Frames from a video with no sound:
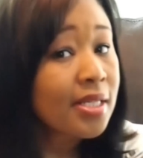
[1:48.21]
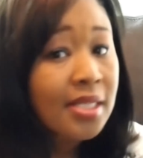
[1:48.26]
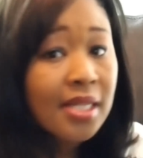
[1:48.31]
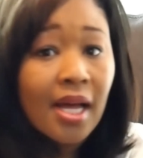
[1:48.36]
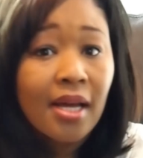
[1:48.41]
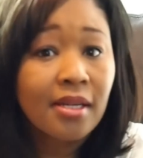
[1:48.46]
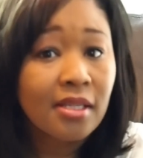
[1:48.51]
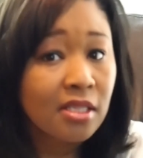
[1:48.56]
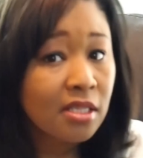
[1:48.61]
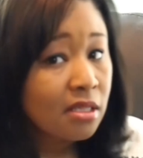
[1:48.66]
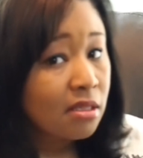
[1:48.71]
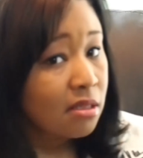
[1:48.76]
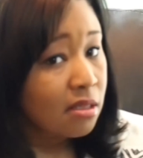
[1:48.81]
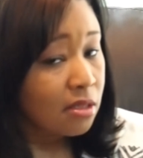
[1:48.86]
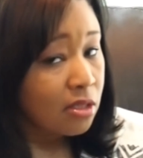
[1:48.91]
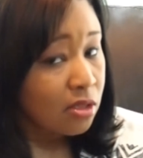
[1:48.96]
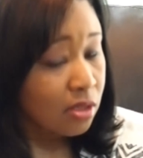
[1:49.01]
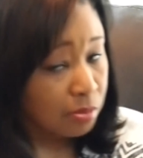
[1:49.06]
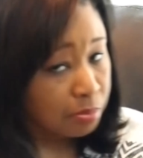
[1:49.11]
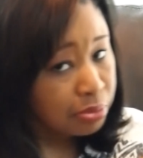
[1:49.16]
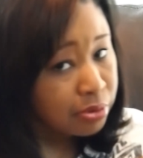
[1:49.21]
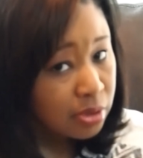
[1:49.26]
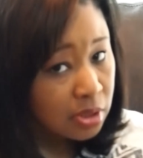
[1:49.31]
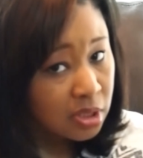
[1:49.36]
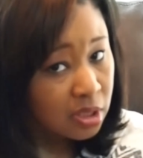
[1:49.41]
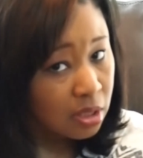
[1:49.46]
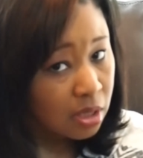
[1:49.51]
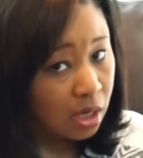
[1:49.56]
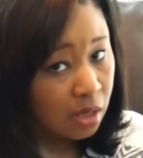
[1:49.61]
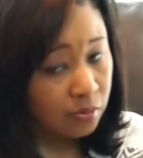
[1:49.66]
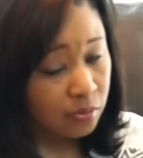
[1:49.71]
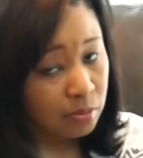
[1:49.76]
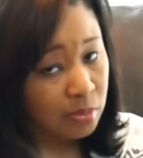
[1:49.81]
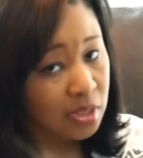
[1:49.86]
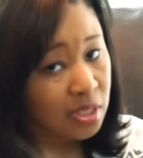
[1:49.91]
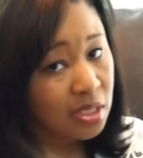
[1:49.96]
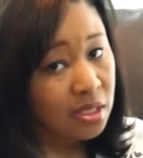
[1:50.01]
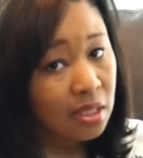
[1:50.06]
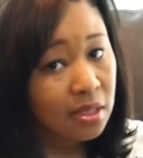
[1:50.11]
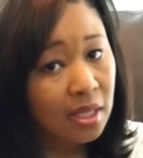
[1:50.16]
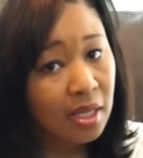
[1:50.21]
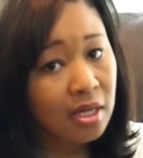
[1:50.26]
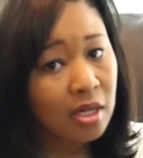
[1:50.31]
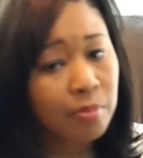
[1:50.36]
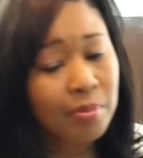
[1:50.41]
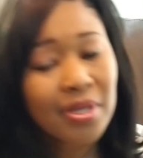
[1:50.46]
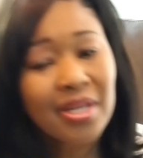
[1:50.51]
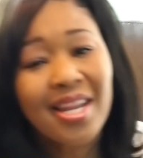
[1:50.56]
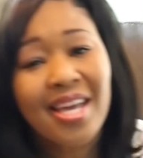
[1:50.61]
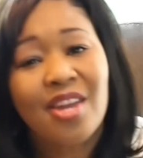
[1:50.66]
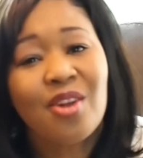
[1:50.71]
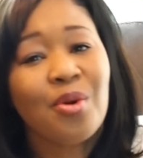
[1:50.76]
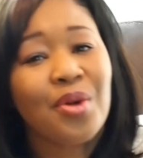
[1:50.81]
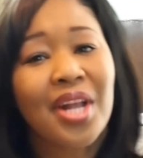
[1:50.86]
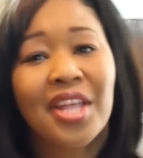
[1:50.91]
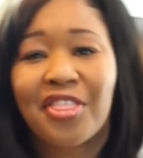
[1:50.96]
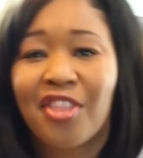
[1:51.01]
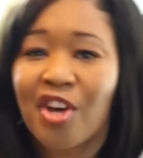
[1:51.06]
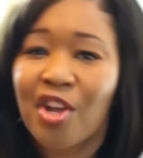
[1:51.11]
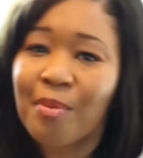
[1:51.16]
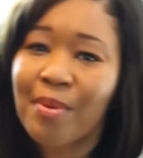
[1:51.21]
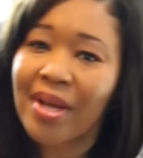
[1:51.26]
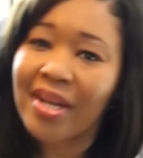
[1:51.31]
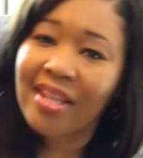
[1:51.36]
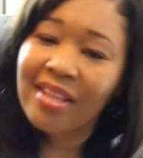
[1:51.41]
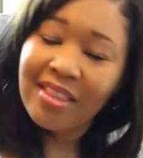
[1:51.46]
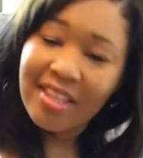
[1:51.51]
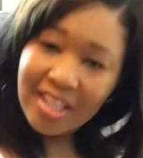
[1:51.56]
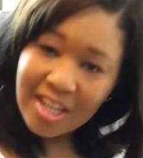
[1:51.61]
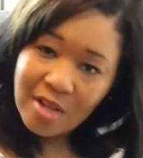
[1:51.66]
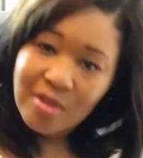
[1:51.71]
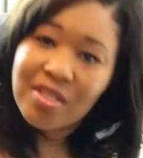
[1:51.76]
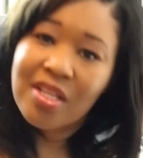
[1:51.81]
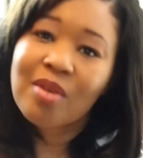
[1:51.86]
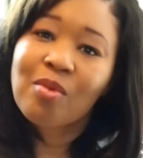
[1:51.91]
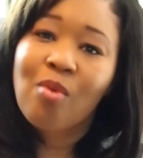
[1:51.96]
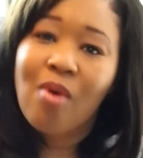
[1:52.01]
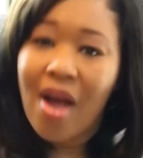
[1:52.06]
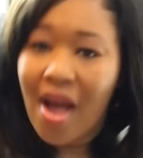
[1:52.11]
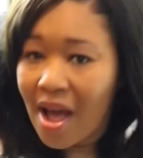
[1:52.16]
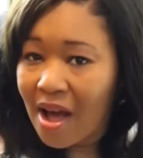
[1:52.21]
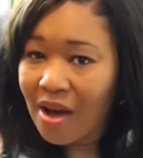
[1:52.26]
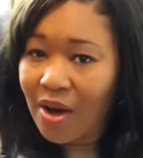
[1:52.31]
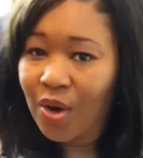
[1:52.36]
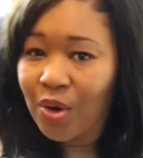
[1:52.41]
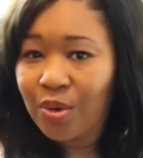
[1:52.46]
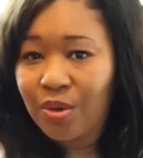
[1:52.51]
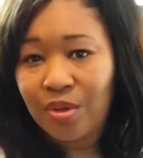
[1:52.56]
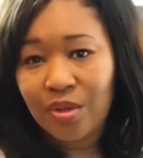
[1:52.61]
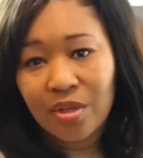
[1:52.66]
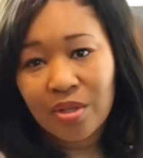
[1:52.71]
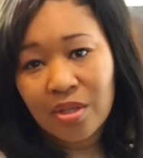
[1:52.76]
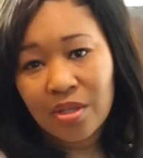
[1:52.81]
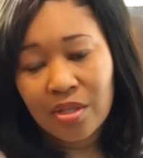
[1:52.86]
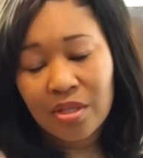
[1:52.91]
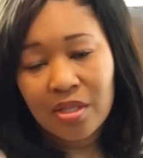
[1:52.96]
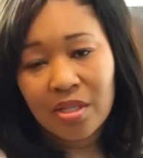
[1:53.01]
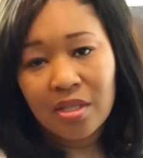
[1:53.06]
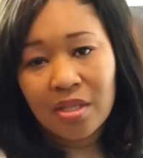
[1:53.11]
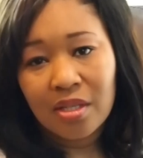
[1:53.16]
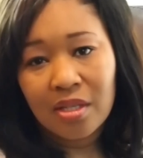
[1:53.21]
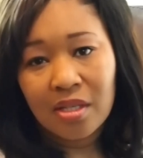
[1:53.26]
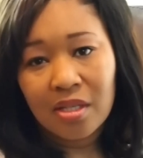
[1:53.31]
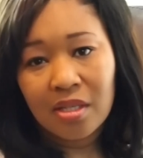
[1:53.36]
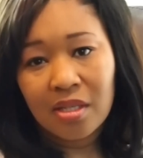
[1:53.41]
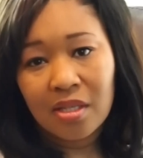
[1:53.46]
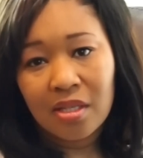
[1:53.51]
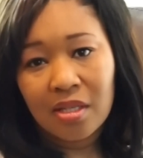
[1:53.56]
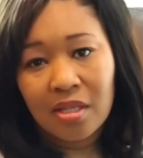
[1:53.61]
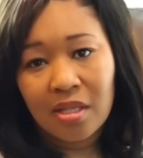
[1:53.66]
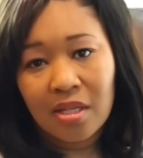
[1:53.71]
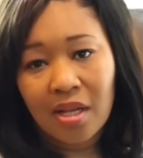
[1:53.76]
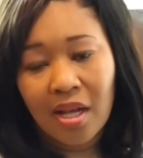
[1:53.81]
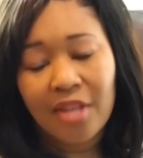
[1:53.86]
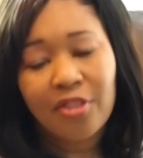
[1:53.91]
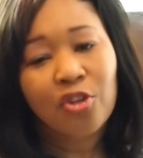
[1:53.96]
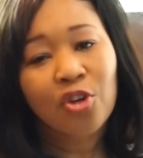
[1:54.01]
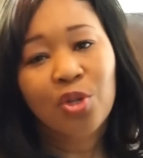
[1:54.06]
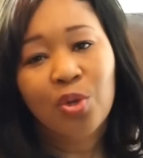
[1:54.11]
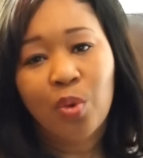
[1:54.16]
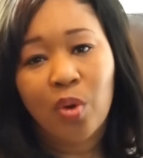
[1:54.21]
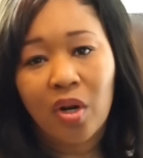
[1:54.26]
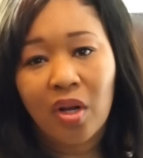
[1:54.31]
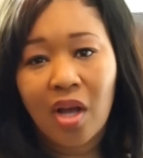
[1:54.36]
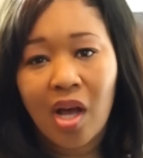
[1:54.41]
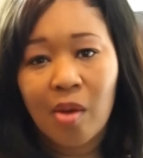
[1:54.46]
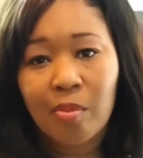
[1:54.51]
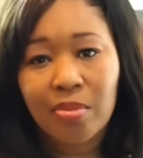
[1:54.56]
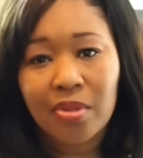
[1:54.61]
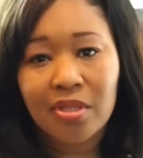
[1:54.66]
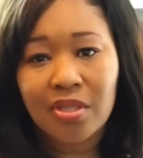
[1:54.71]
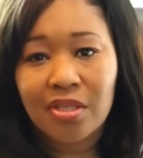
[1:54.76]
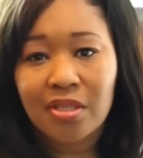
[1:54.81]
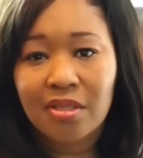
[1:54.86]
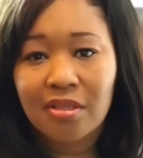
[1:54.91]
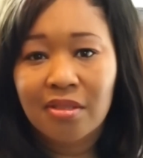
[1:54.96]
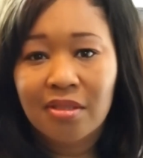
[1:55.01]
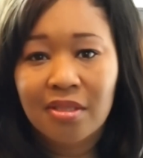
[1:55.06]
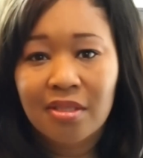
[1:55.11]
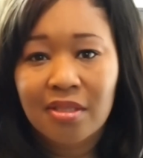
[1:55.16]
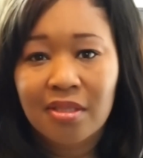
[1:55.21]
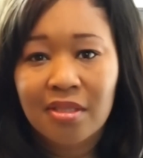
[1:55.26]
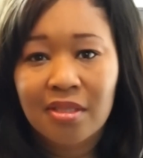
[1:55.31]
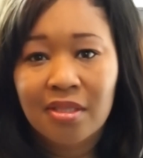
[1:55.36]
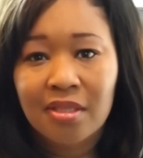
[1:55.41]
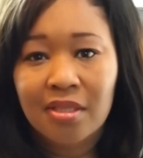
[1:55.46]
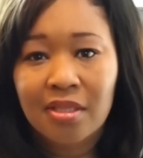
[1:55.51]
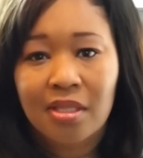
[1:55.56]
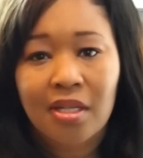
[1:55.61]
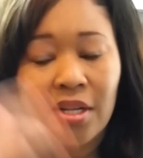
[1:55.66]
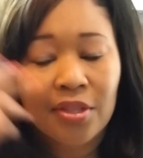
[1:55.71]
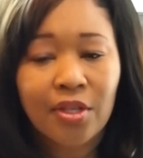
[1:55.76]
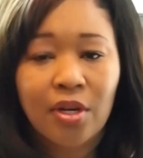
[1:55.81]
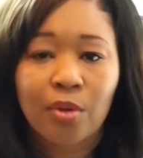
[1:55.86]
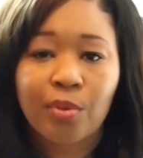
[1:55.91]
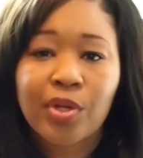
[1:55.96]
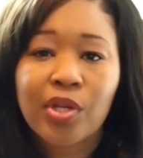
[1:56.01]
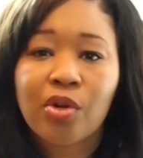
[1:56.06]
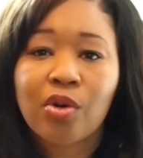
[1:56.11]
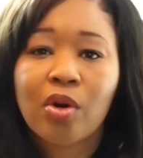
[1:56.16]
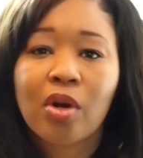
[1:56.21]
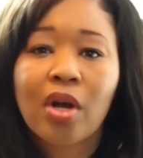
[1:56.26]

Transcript: decided to just, you know, push that off. I'm going to suck that up. But later on, I thought about that thing, I was like, wow, I thought you were accomplished. I thought, oh, you